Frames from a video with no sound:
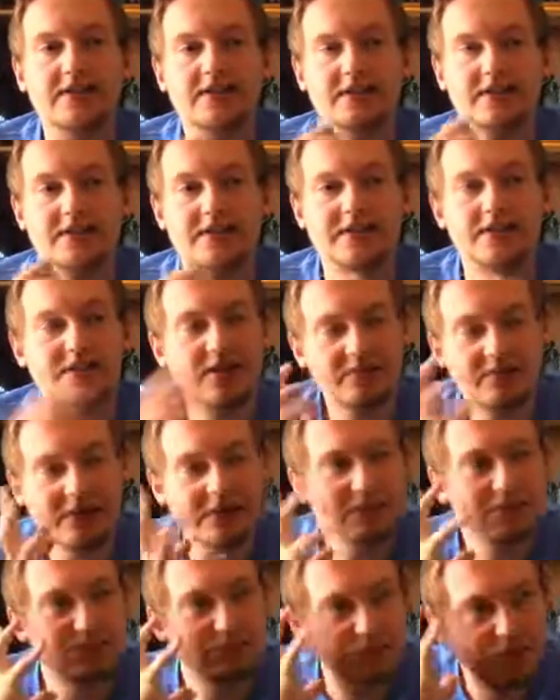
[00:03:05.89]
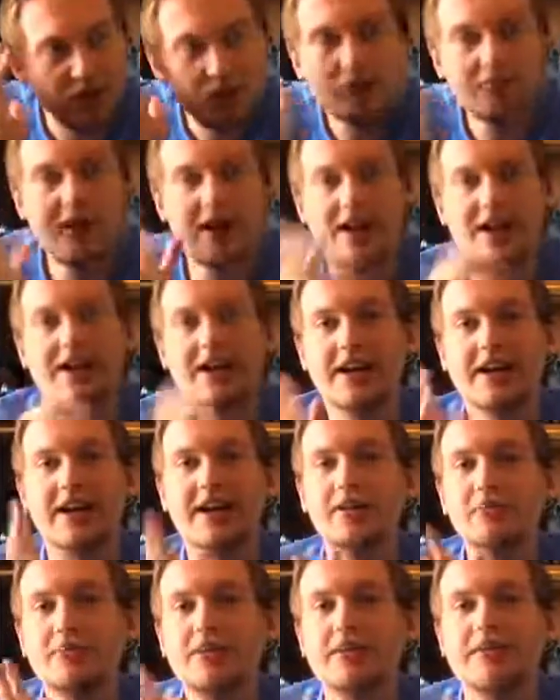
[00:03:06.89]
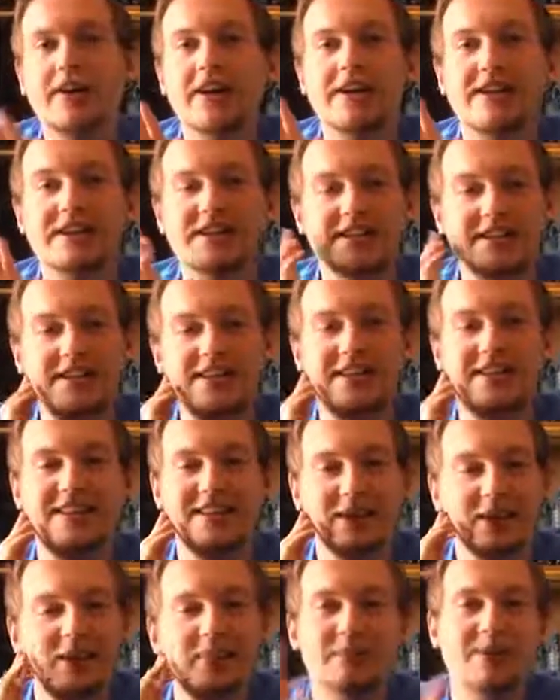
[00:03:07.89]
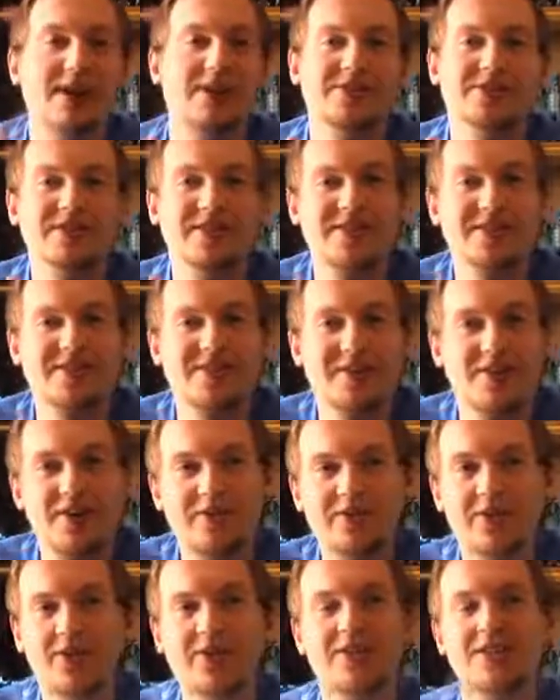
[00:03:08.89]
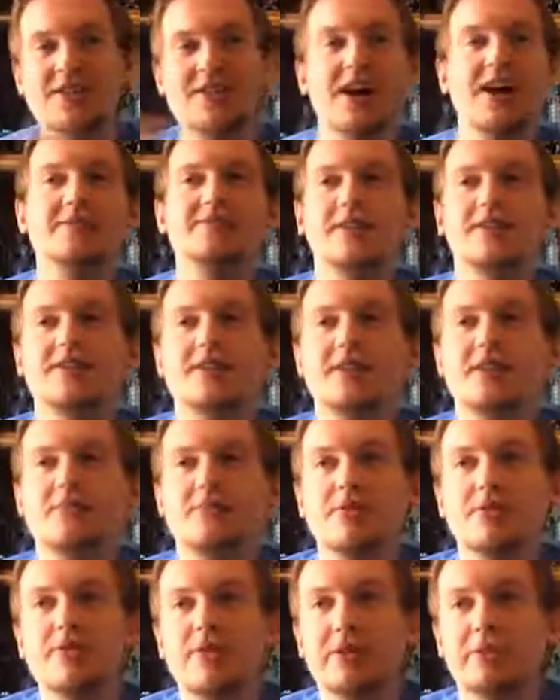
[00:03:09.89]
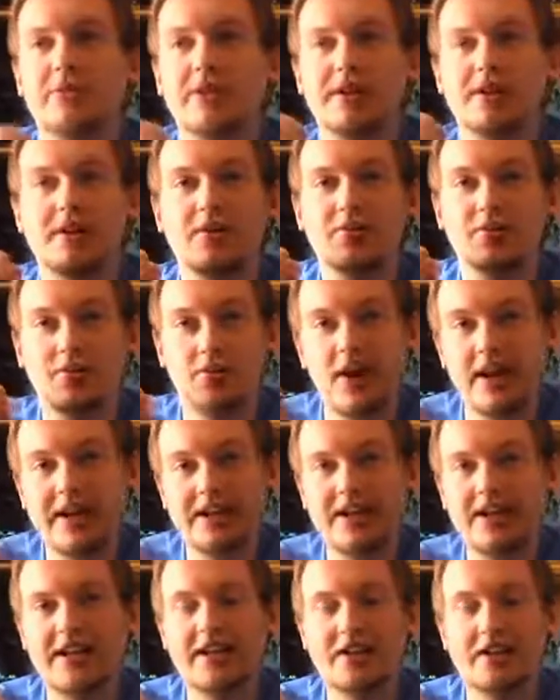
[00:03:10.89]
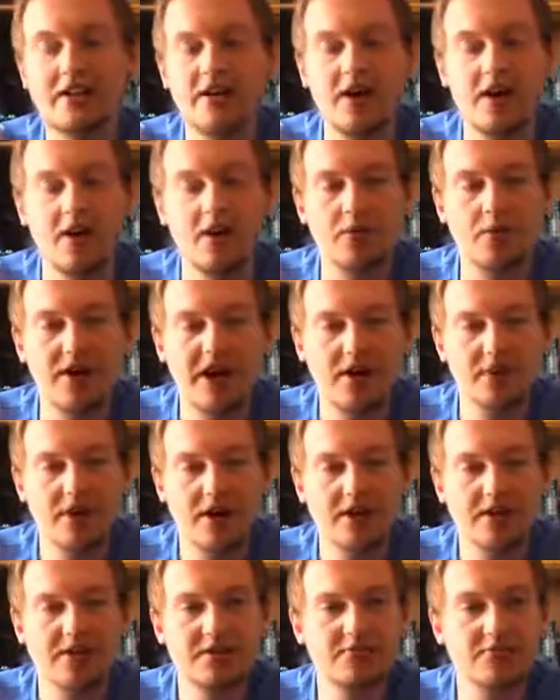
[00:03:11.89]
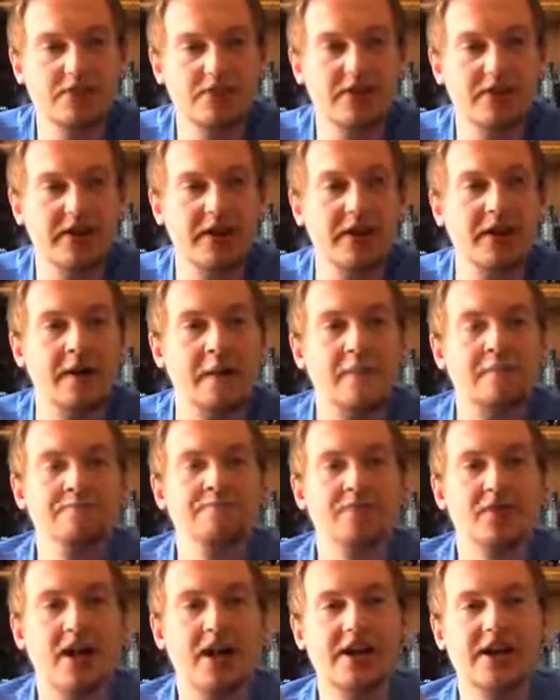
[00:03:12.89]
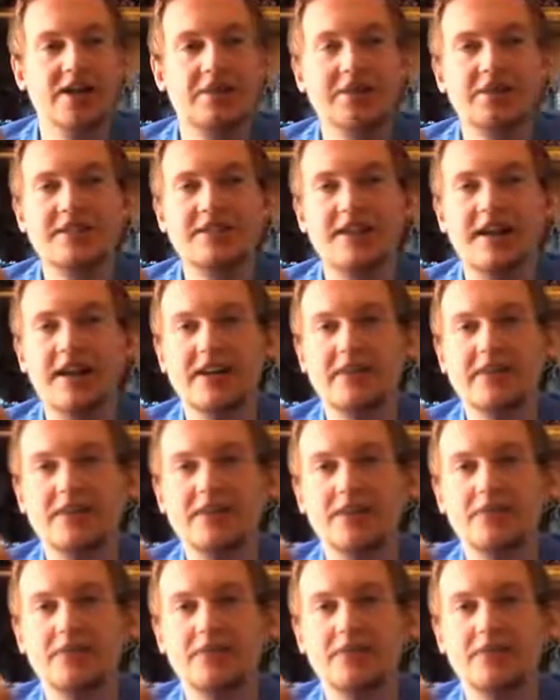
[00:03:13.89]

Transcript: something blew my... I can't believe I didn't think about this of all the times I've seen the movie, but right here, when I watched the movie, I noticed that,